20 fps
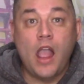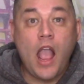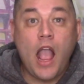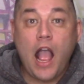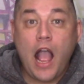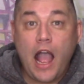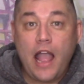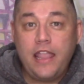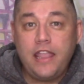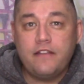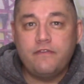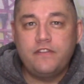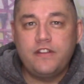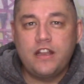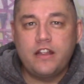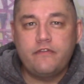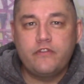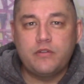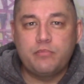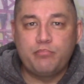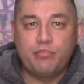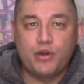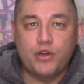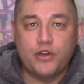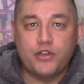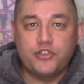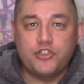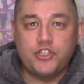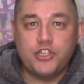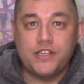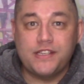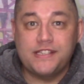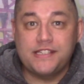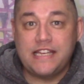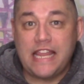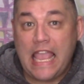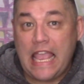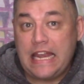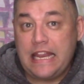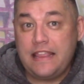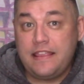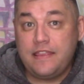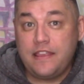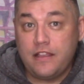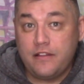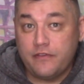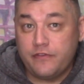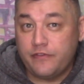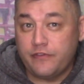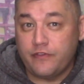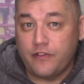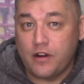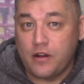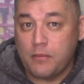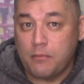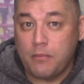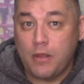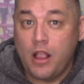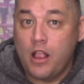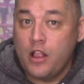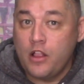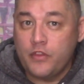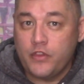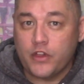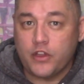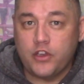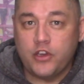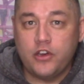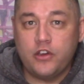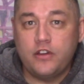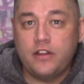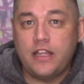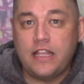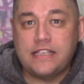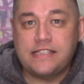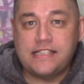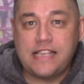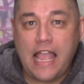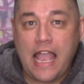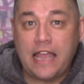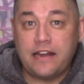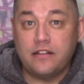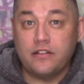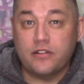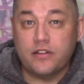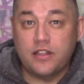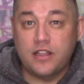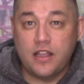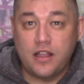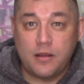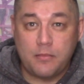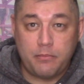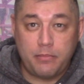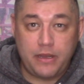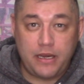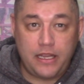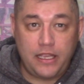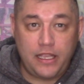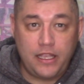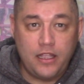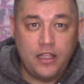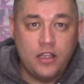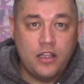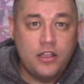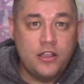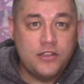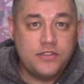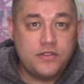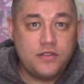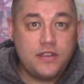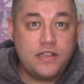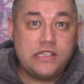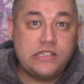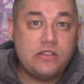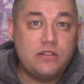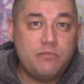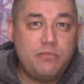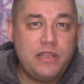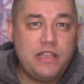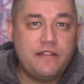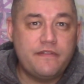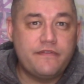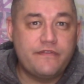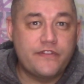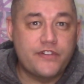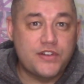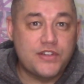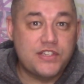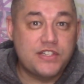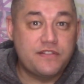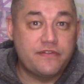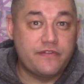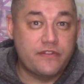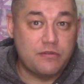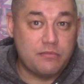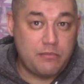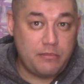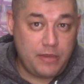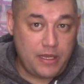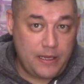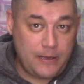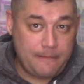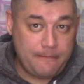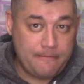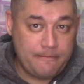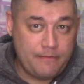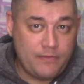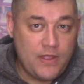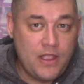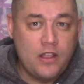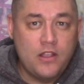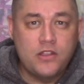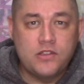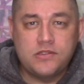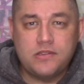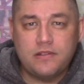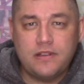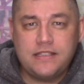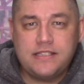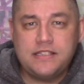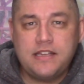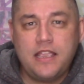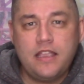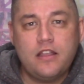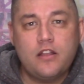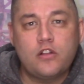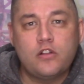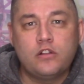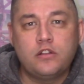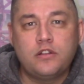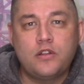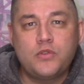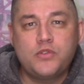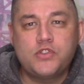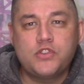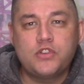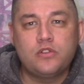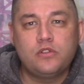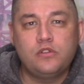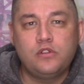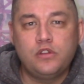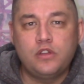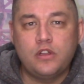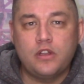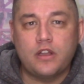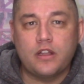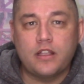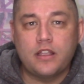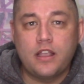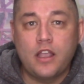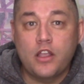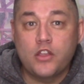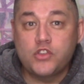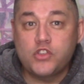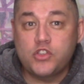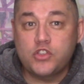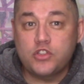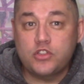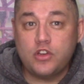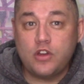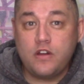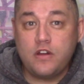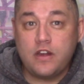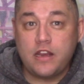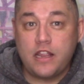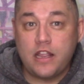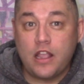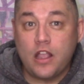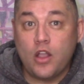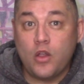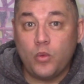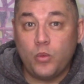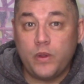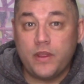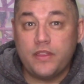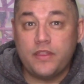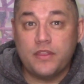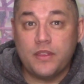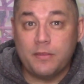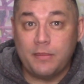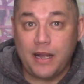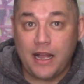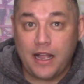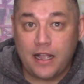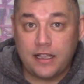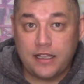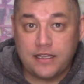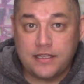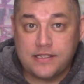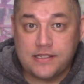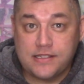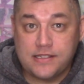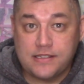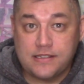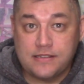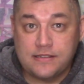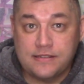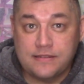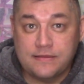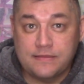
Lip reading: I have never purchased anything from the Kurt S. Adler Company, so this will be a first for me. So let's take a closer look, starting with the box.